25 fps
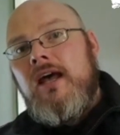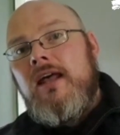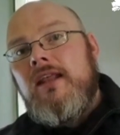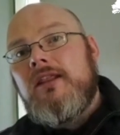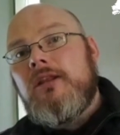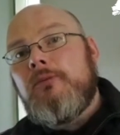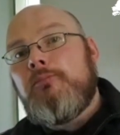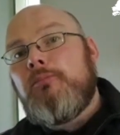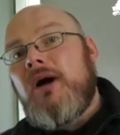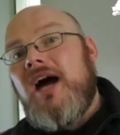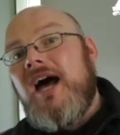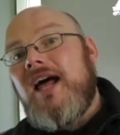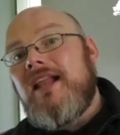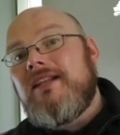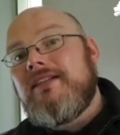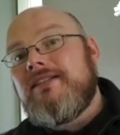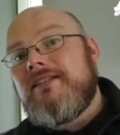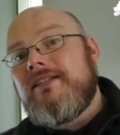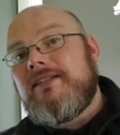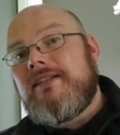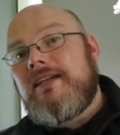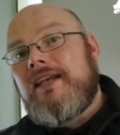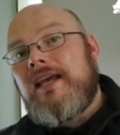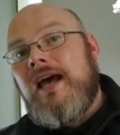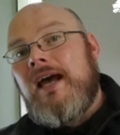the
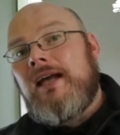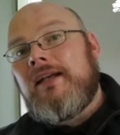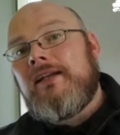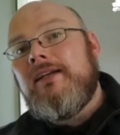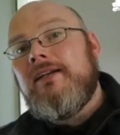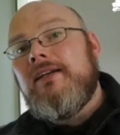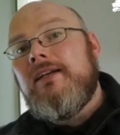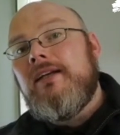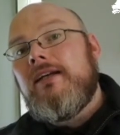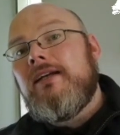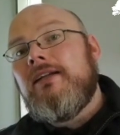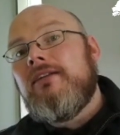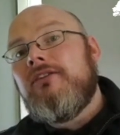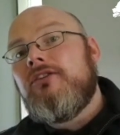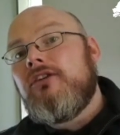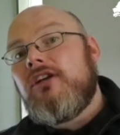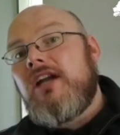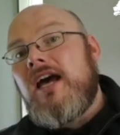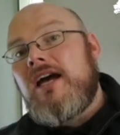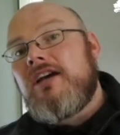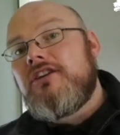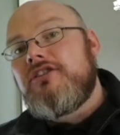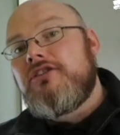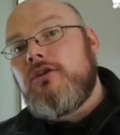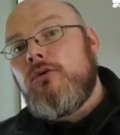Pallas's Cat
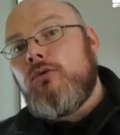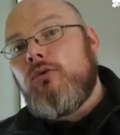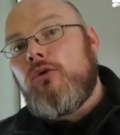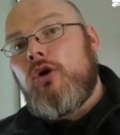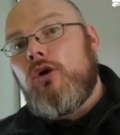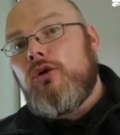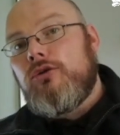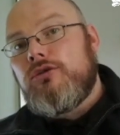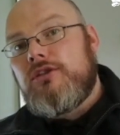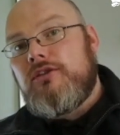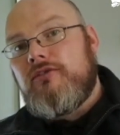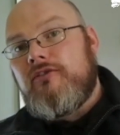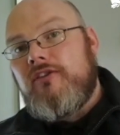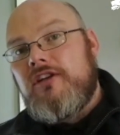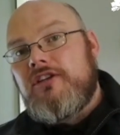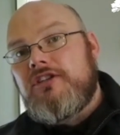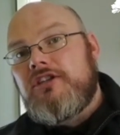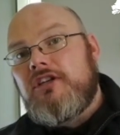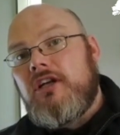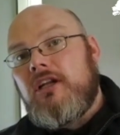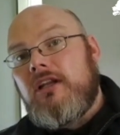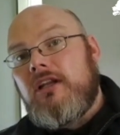International Conservation